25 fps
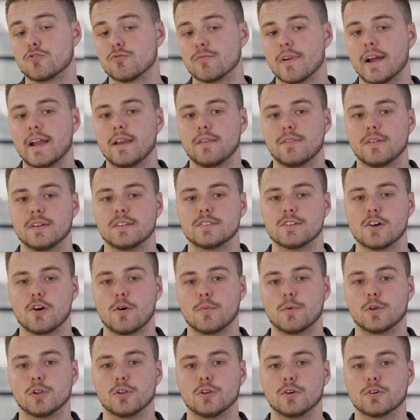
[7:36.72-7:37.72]
great thing to
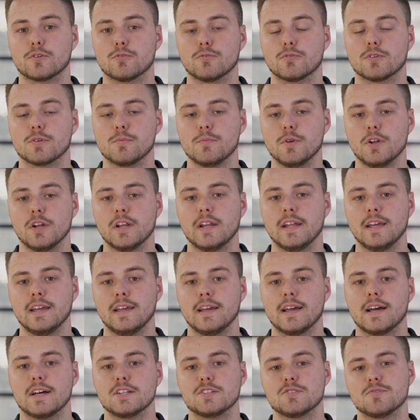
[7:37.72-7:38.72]
help your local
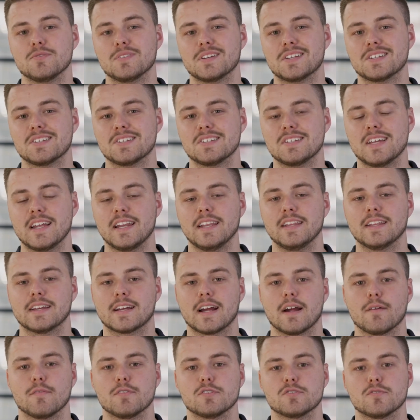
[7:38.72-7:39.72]
community as you're extending the
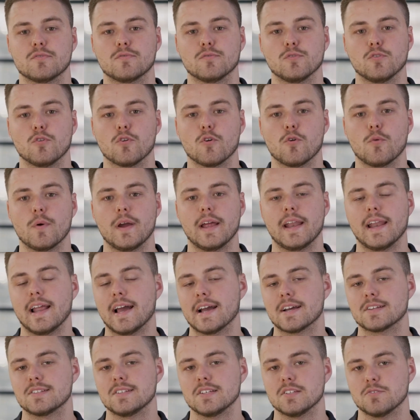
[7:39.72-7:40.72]
coverage of LoRaWAN
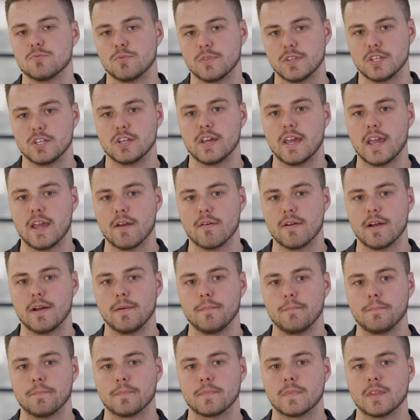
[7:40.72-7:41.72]
access within your area.
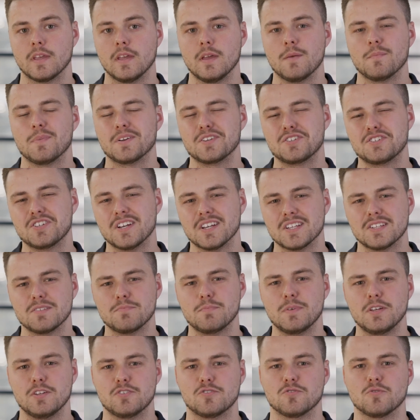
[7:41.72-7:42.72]
But
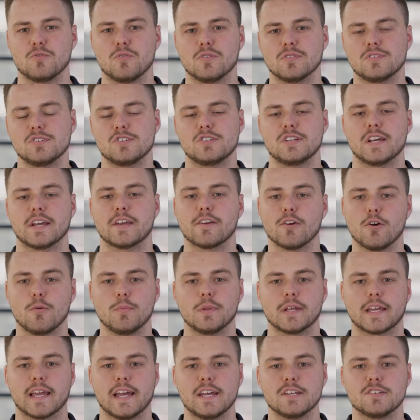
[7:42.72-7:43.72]
just be sure to check your
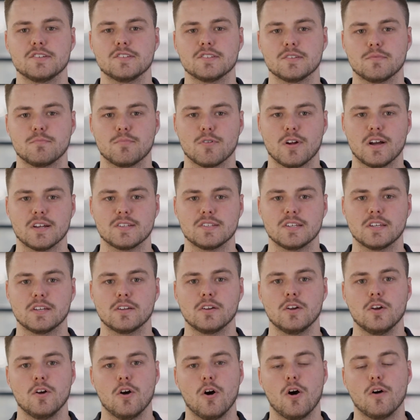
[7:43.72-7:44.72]
obligations and pricing.
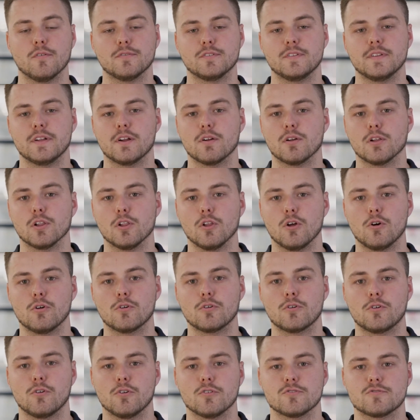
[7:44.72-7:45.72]
Often there are
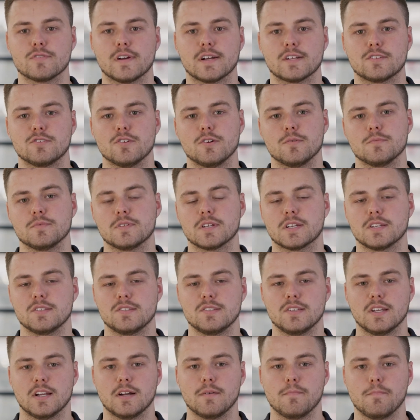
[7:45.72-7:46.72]
long contract terms to
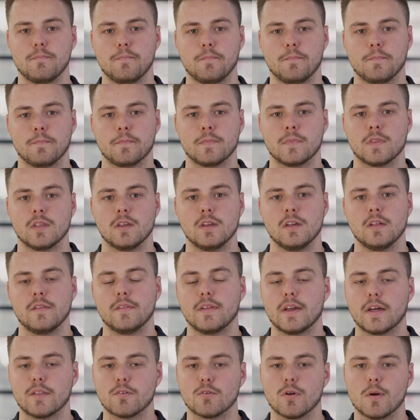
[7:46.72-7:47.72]
consider.
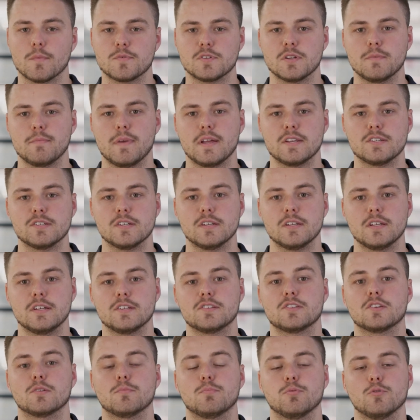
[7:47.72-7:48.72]
The other option mentioned
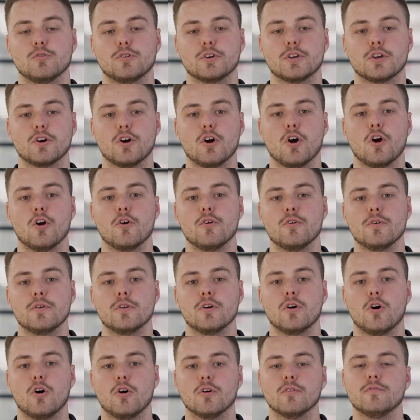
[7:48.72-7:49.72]
is to deploy your
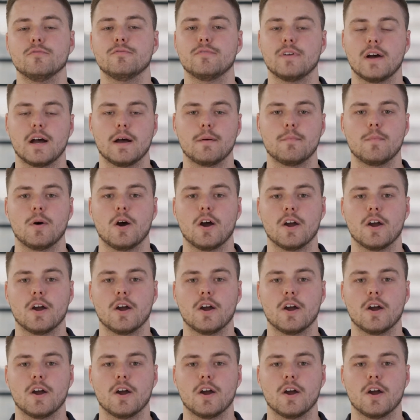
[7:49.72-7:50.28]
own on-farm